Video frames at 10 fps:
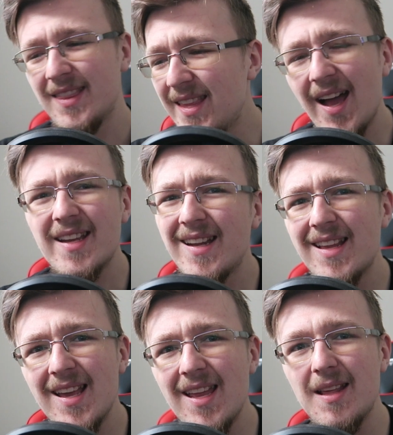not
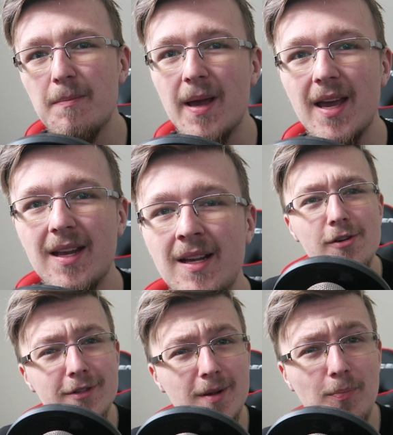gonna hit it, man.
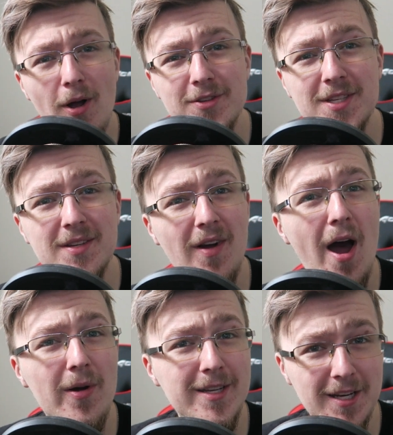Here's the process of
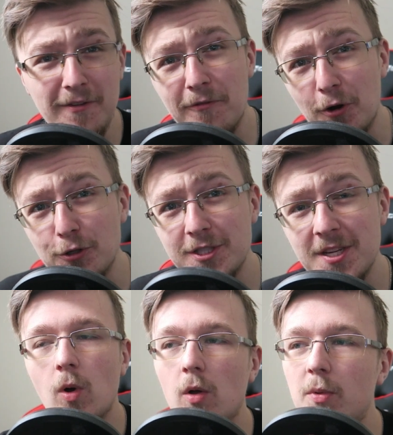how I did it
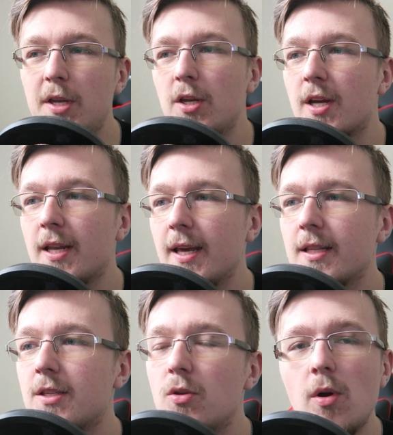first. Well, we need to
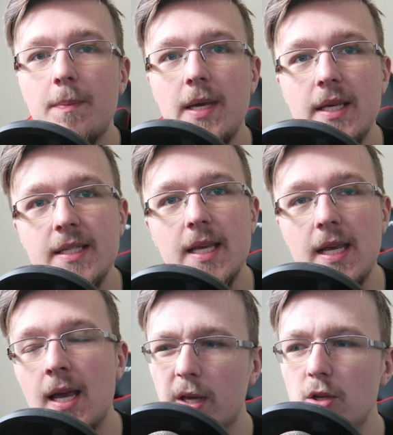connect to a
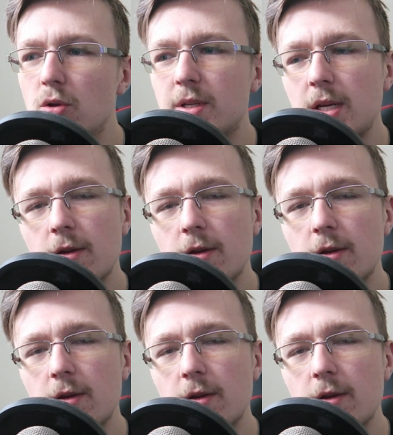PC. We can use